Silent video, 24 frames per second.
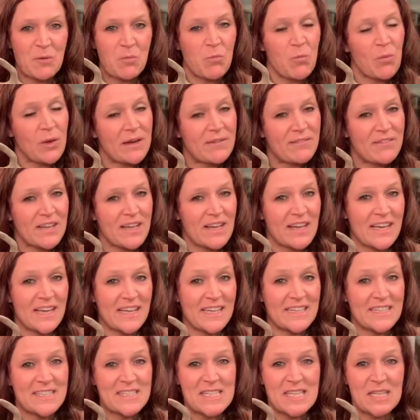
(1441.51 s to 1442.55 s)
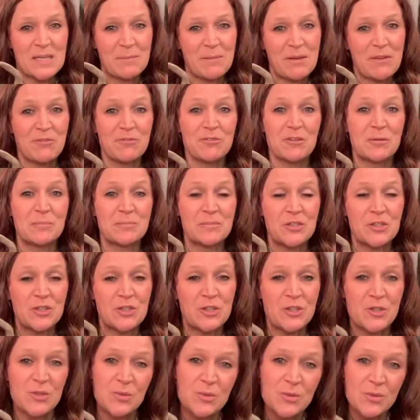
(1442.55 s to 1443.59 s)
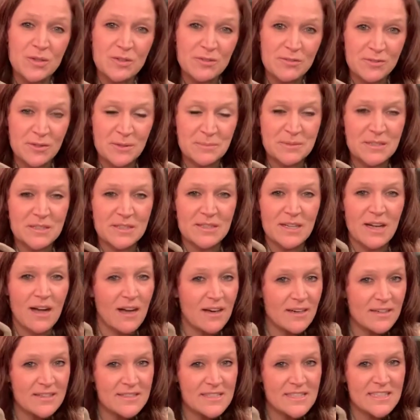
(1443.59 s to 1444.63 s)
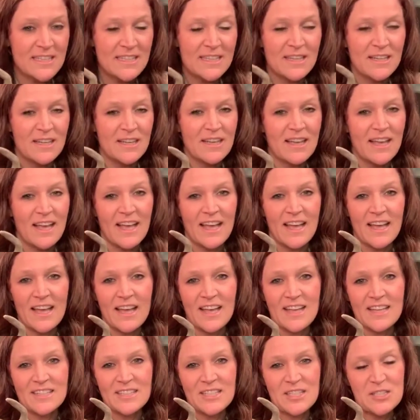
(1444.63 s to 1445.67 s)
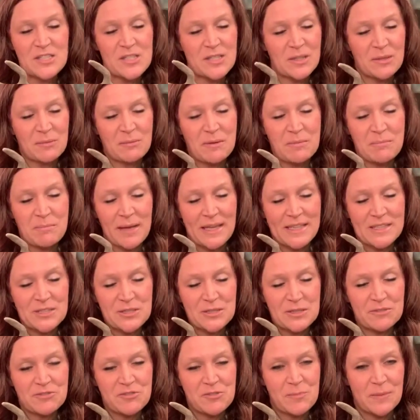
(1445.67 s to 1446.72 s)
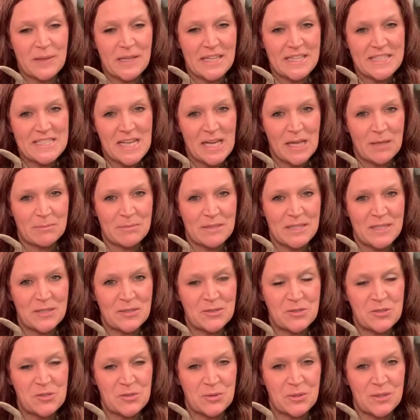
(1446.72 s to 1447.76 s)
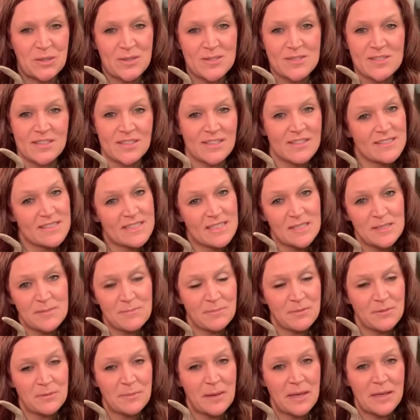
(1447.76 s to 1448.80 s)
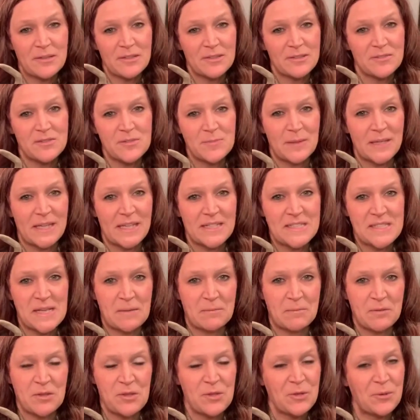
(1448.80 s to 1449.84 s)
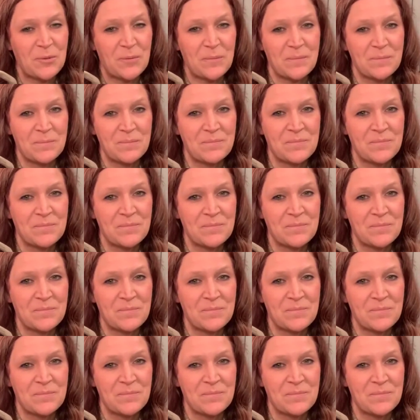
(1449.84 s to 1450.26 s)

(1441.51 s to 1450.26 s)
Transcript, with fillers: one of a kind. It's going to be from you, from your heart, and it's going to remind her of spending time in the outdoors. And it's going to remind her of spending time with you.